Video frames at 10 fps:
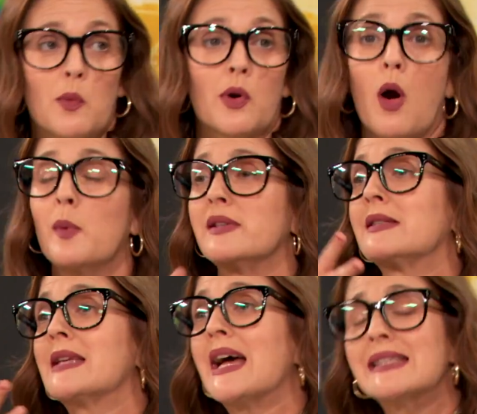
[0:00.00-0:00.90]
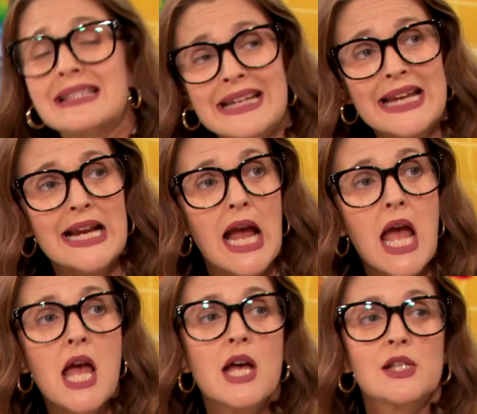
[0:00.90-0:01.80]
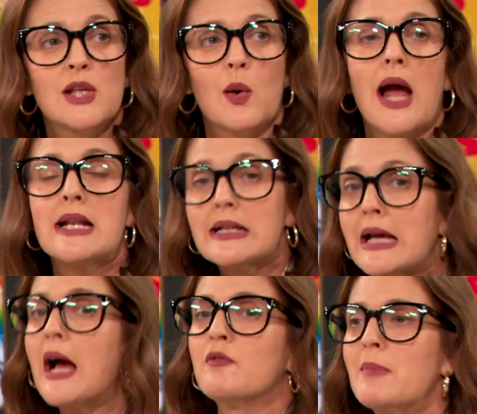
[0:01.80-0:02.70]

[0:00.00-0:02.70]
we're always testing. Yeah. So I need to have